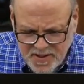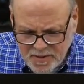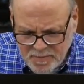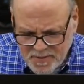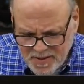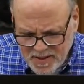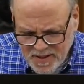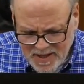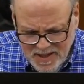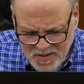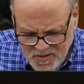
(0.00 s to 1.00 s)
them to
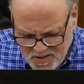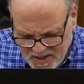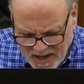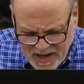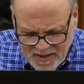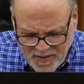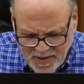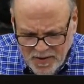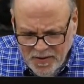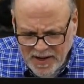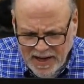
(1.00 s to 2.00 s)
stay
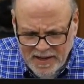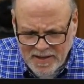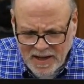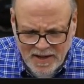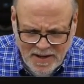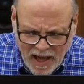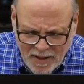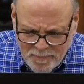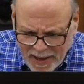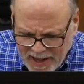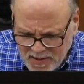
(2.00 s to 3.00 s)
there and uh,
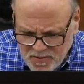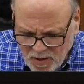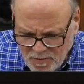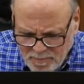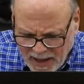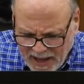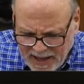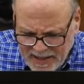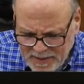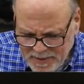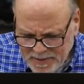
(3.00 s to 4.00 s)
not pass on
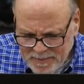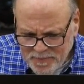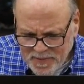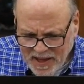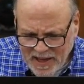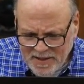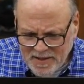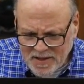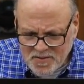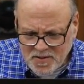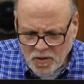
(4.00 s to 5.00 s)
by. And
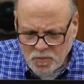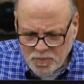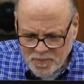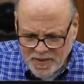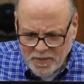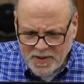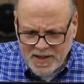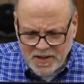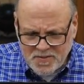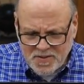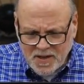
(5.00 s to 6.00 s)
uh, so there he
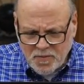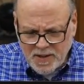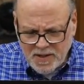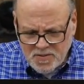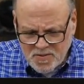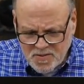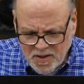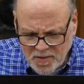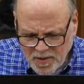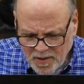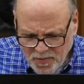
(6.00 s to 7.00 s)
is. He greets
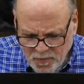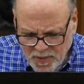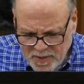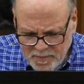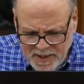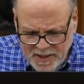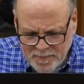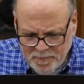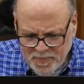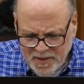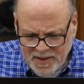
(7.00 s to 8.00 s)
the three
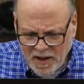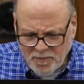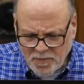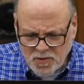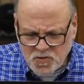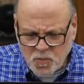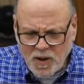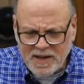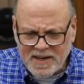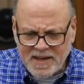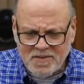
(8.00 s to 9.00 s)
men. Now, verse
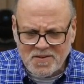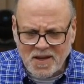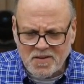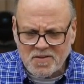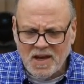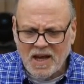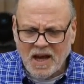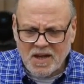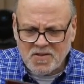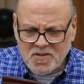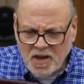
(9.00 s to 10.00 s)
1 gives us
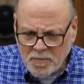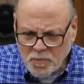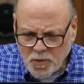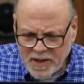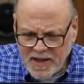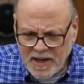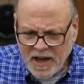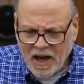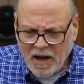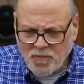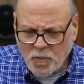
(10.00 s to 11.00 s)
a summary
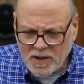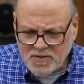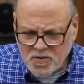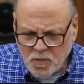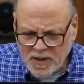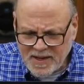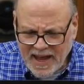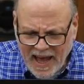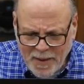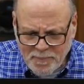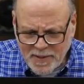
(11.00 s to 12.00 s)
of what's going to
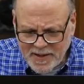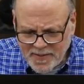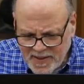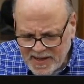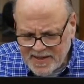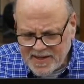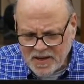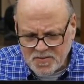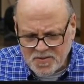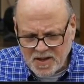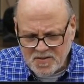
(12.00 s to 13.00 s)
happen, and then it
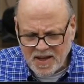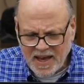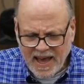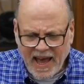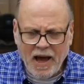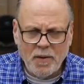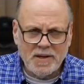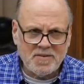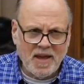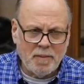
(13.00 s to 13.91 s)
tells us how it's